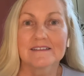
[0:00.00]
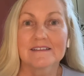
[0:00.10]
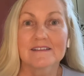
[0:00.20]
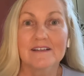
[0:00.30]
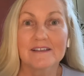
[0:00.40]

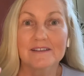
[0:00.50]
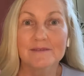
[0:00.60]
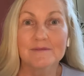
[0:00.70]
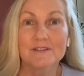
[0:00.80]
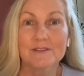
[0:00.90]
got
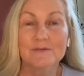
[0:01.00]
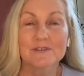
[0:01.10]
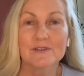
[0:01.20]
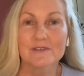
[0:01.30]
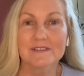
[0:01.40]
them to the
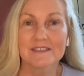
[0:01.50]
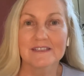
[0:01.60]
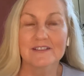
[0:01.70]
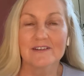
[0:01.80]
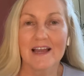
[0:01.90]
results
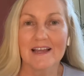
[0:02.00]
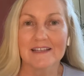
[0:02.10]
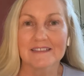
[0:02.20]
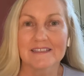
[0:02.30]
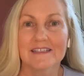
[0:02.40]
that they're
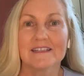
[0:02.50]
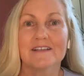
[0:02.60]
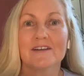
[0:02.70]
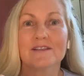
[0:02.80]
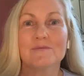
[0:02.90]
at. They
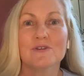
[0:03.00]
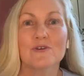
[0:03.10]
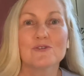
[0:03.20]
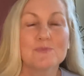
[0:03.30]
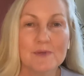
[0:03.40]
got them to
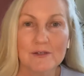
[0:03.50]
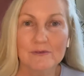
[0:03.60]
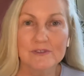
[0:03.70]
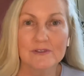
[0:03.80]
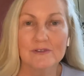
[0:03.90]
those big
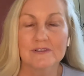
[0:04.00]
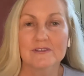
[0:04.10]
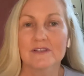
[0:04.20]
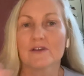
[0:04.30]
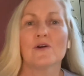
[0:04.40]
results.
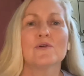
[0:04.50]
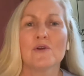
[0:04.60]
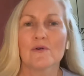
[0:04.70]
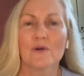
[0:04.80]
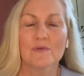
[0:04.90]
They're like, oh
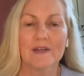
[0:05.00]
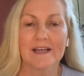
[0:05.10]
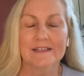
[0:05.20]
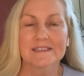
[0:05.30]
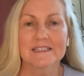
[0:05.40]
no, go
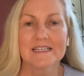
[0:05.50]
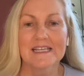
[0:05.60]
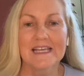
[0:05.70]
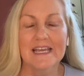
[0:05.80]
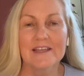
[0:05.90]
next.
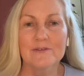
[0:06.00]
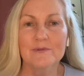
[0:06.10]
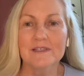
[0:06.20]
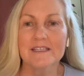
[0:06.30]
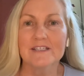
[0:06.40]
And the
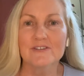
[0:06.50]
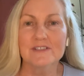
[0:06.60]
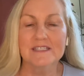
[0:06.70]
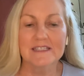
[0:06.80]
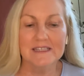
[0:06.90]
really
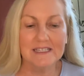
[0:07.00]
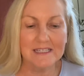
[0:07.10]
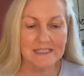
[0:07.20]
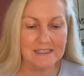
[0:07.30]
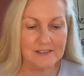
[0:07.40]
interesting thing
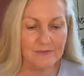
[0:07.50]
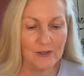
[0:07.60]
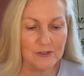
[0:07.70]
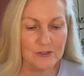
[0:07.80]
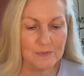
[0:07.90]
is
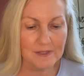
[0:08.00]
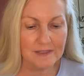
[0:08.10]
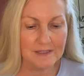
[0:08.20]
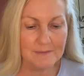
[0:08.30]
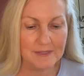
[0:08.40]
false
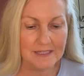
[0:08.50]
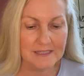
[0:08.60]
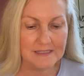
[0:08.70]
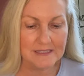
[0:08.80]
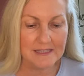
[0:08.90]
humility
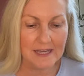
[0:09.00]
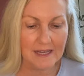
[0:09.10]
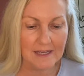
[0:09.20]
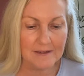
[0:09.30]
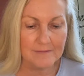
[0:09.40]
means
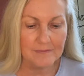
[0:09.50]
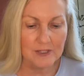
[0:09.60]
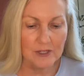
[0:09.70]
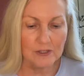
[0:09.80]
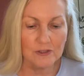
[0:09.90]
that
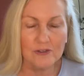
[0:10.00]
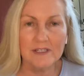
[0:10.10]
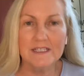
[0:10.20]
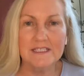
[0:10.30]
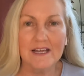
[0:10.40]
you're
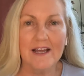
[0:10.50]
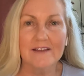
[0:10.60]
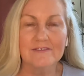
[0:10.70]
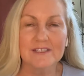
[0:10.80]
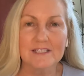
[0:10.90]
going to
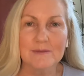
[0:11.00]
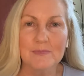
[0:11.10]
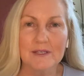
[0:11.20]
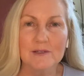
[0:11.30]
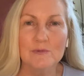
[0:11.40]
dive deep
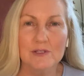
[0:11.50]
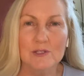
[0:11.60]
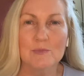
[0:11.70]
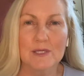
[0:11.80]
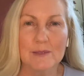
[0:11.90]
in with
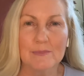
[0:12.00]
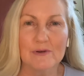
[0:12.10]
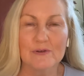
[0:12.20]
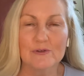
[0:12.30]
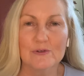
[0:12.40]
the
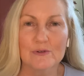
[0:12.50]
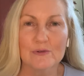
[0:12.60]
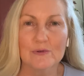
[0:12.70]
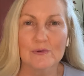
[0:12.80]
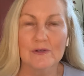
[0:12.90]
people
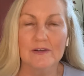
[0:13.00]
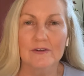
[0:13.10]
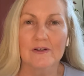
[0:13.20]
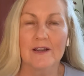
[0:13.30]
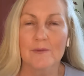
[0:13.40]
who
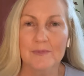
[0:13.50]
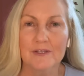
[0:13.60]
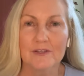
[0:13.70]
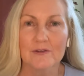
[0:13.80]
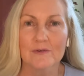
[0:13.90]
are
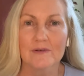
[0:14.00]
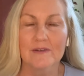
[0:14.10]
helping you